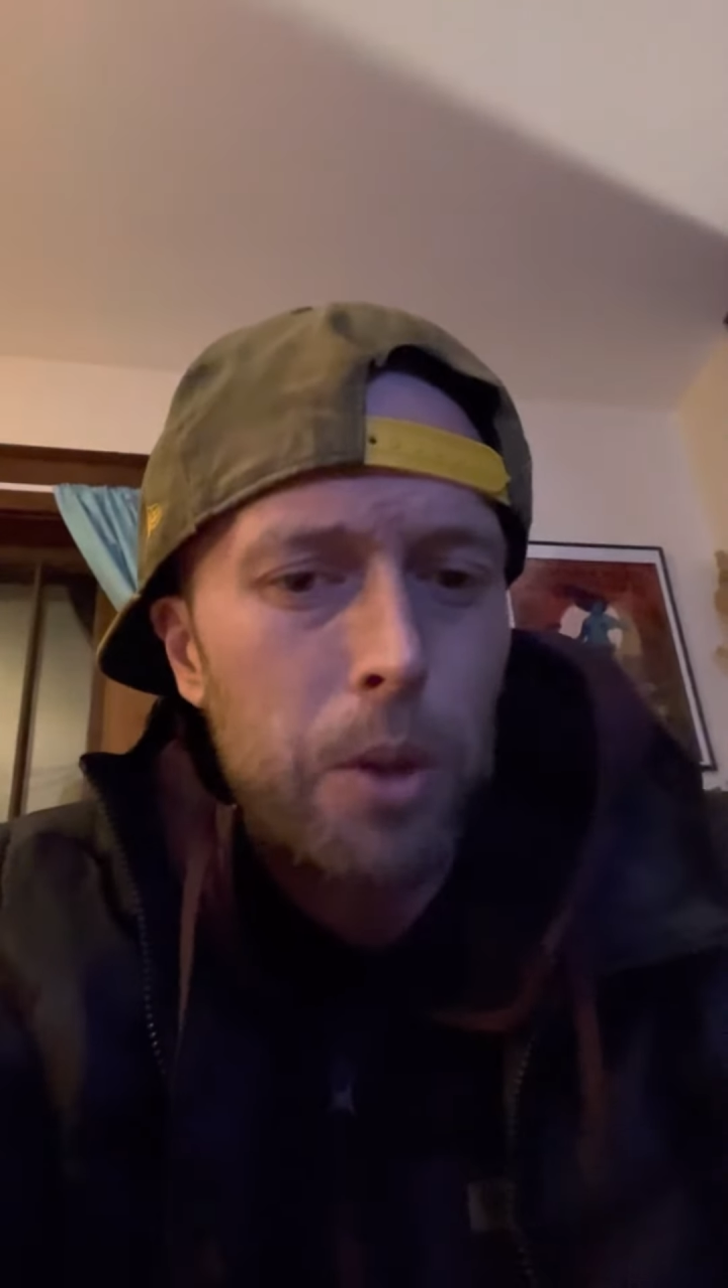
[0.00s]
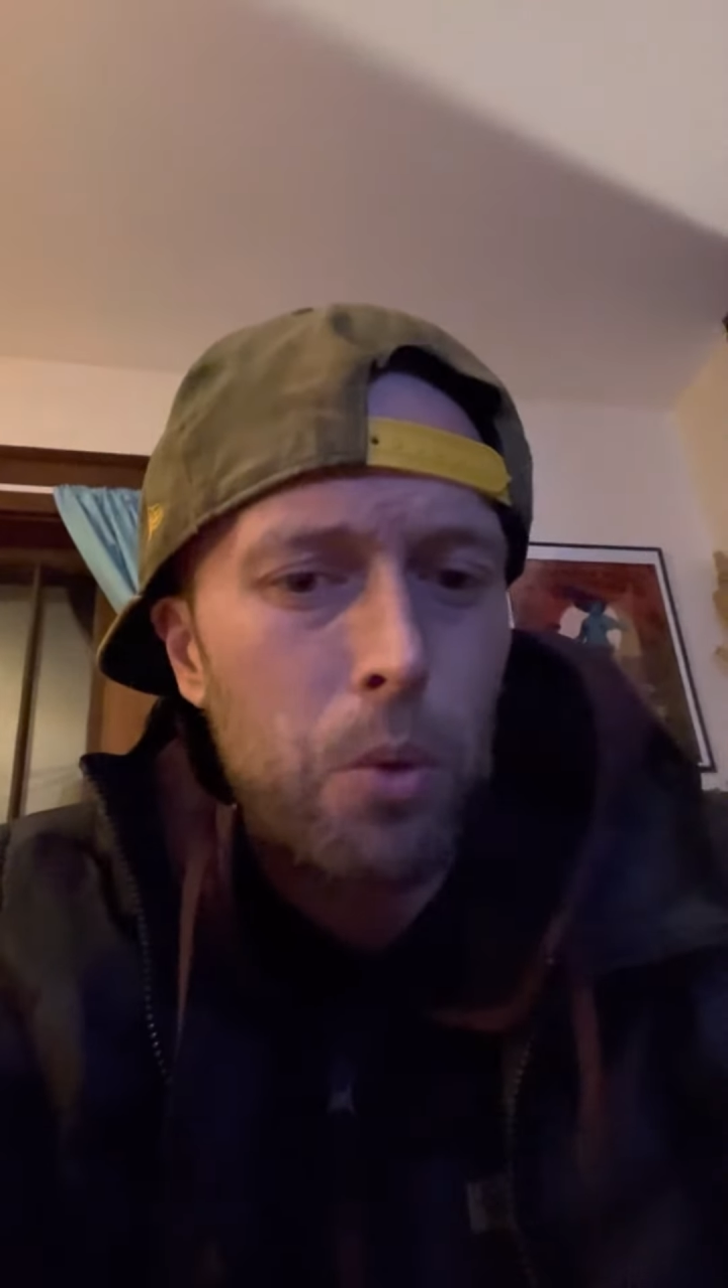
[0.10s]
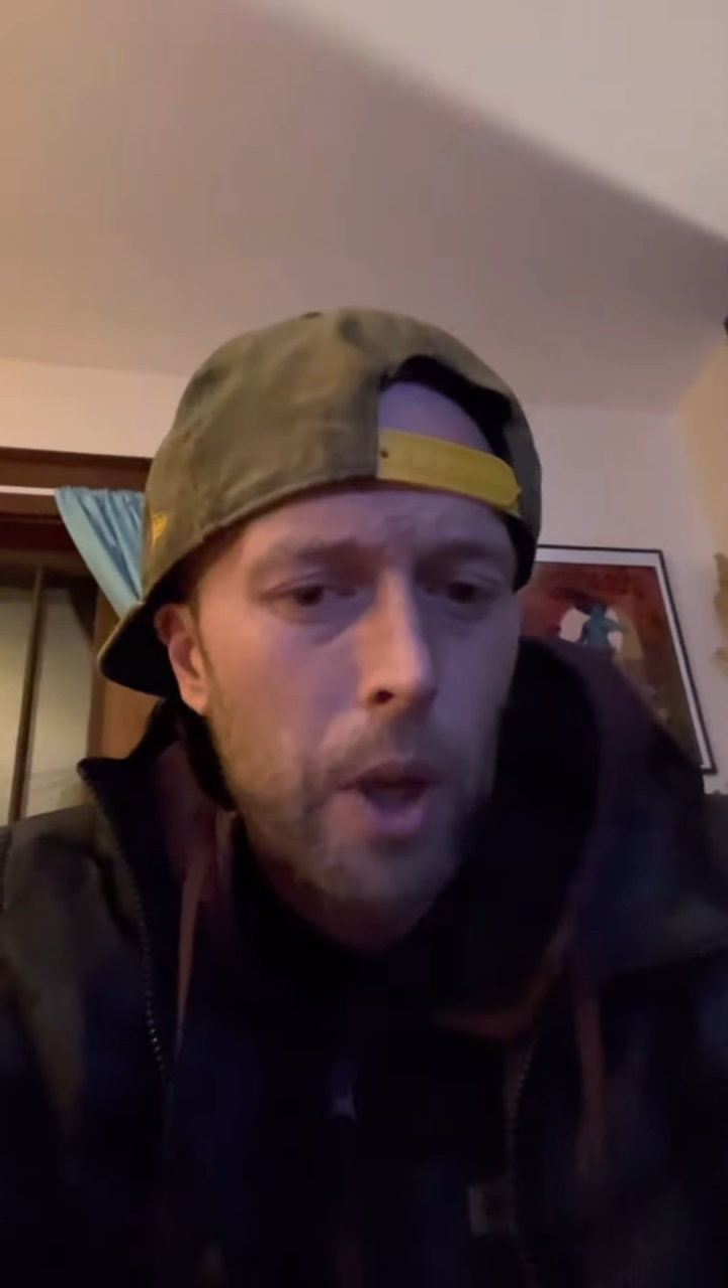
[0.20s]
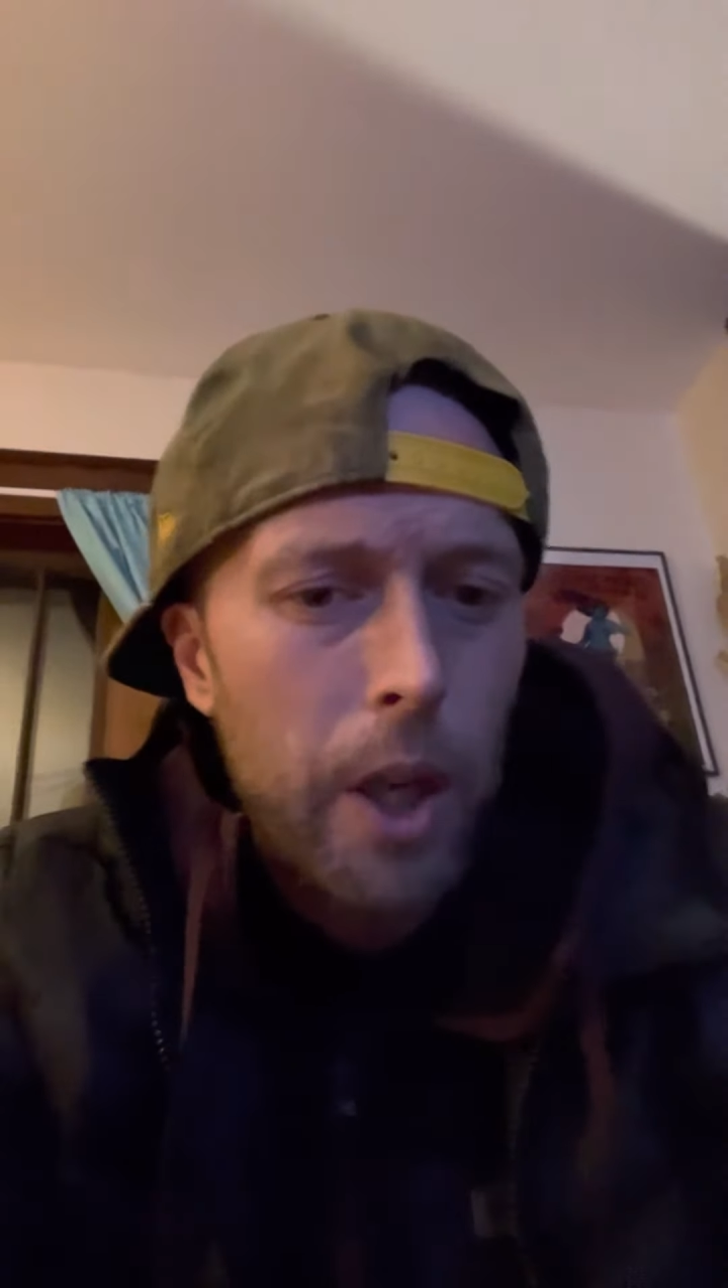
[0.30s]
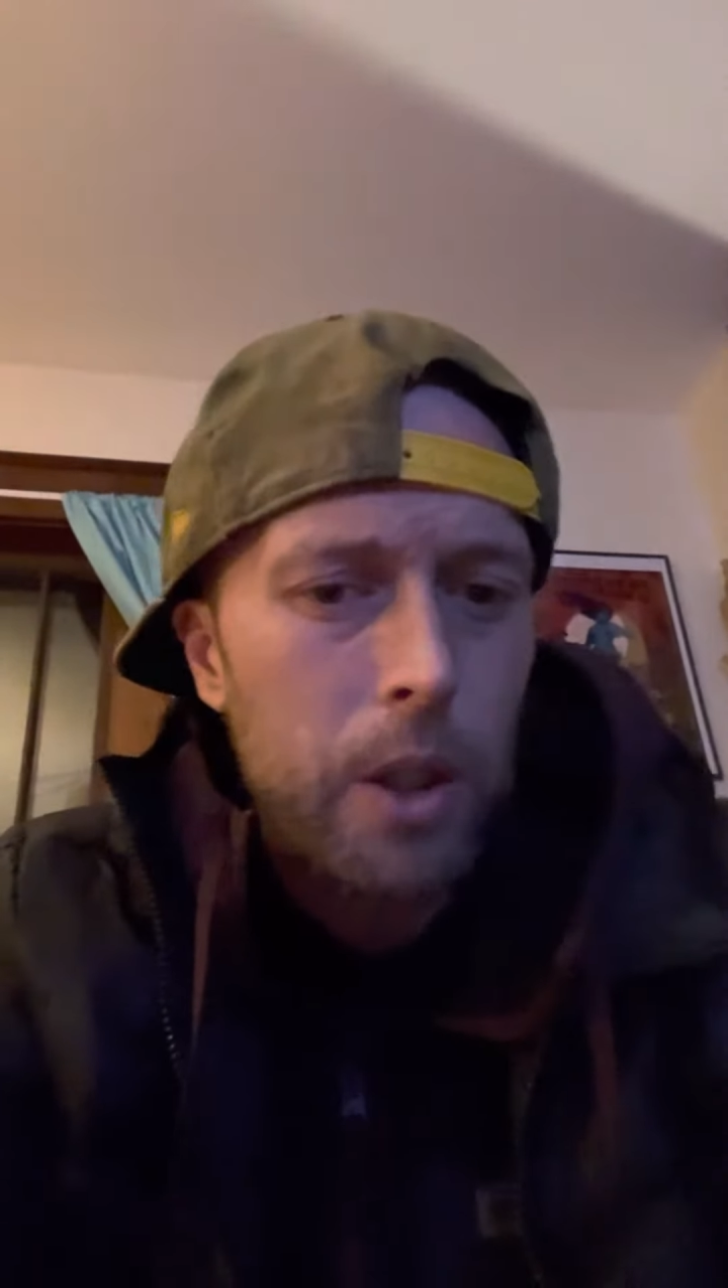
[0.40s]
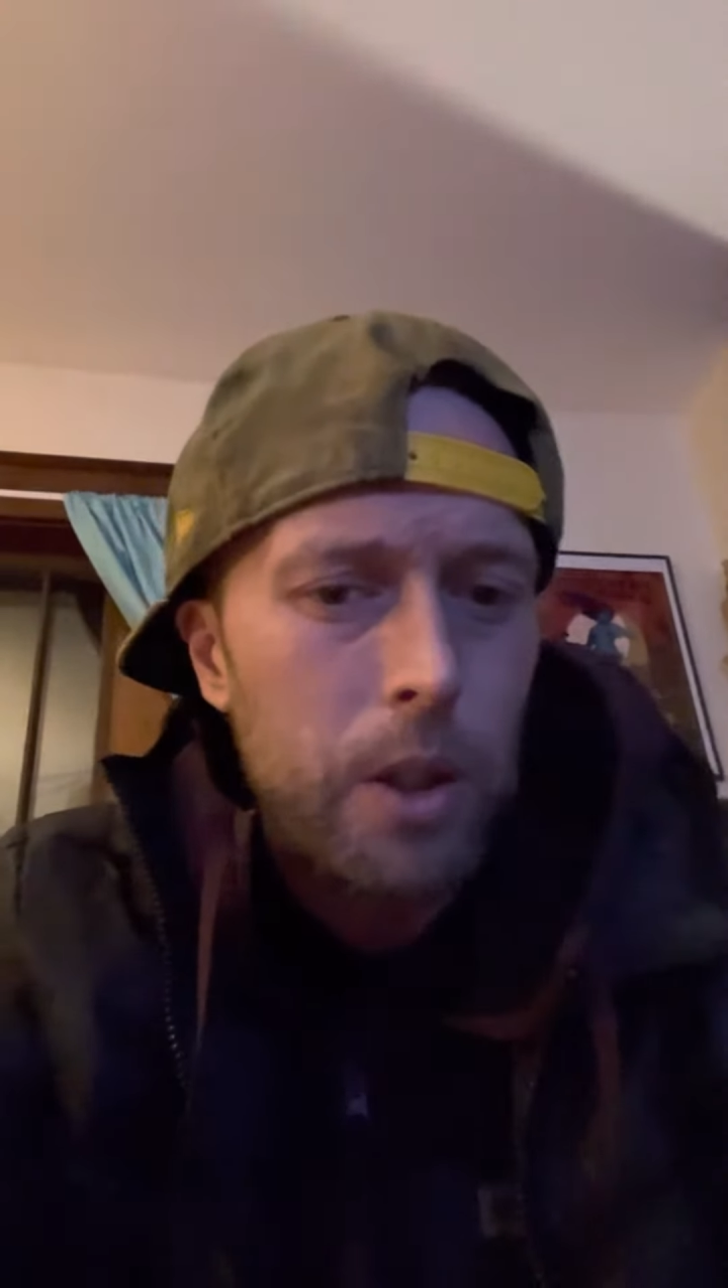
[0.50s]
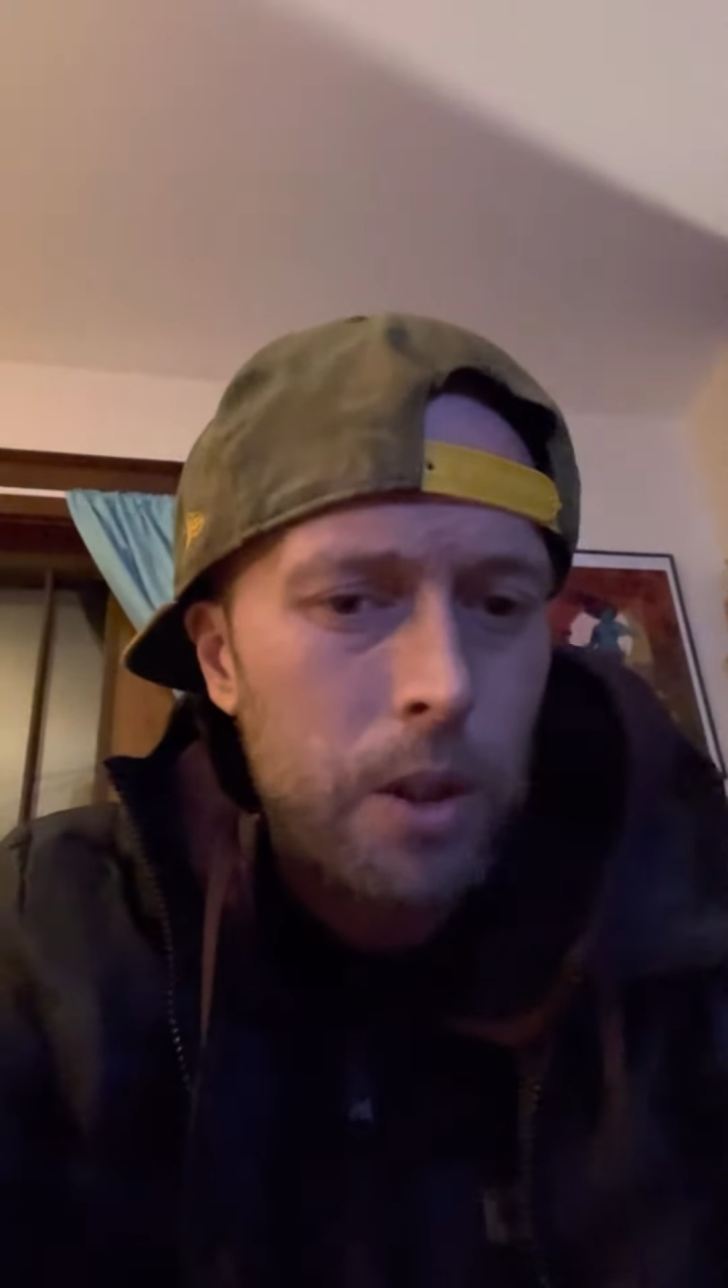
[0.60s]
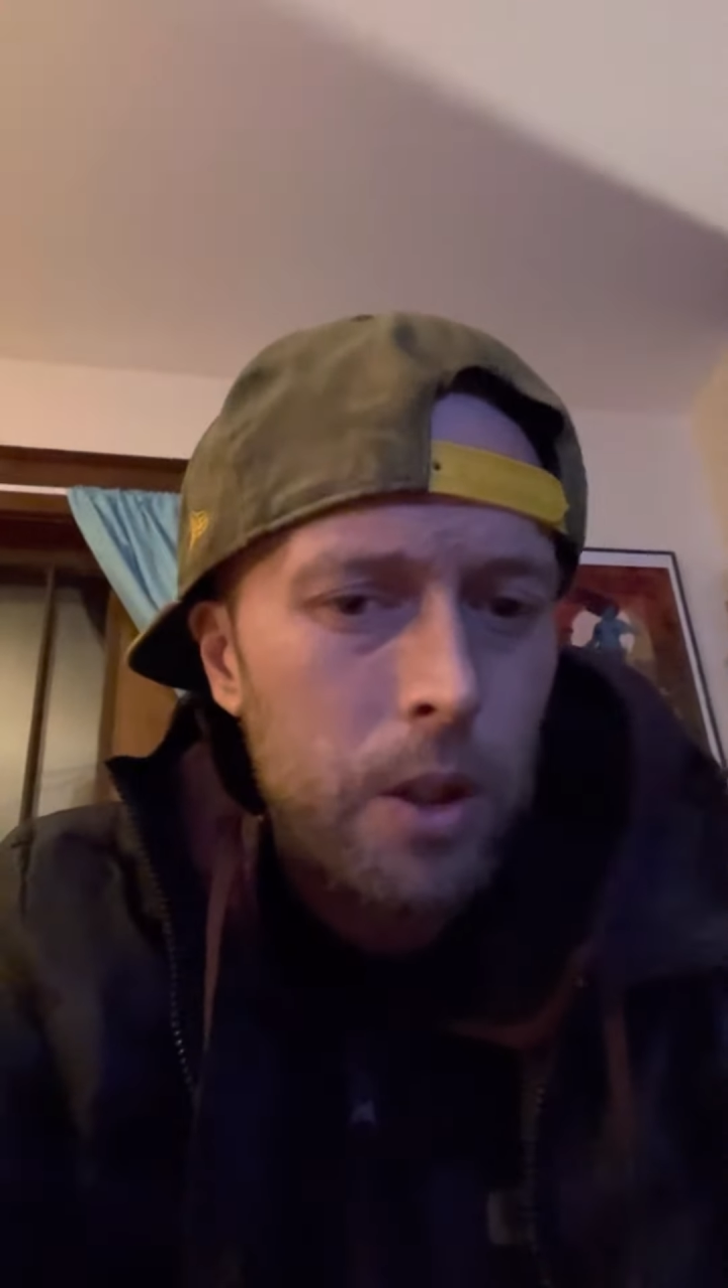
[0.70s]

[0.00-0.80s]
red.